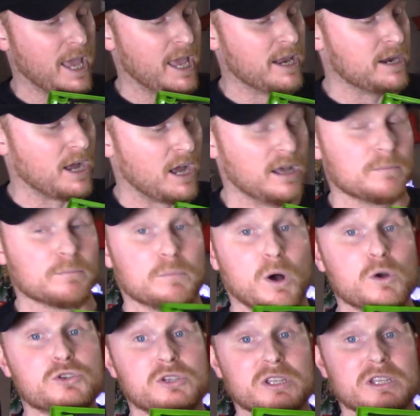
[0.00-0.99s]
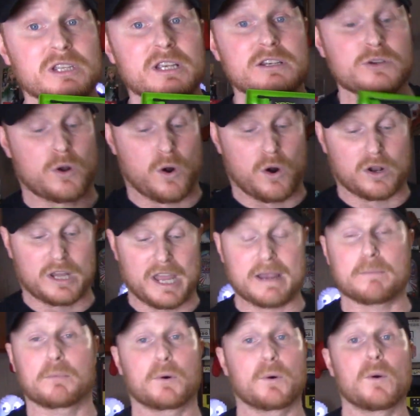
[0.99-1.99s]
and most of these are
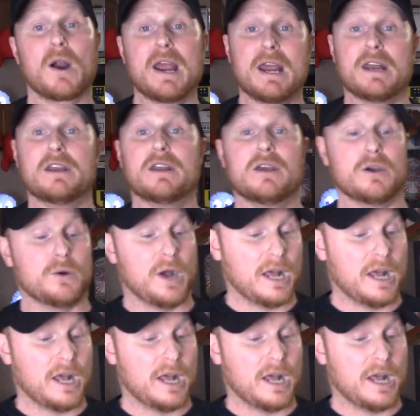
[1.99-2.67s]
like brand new.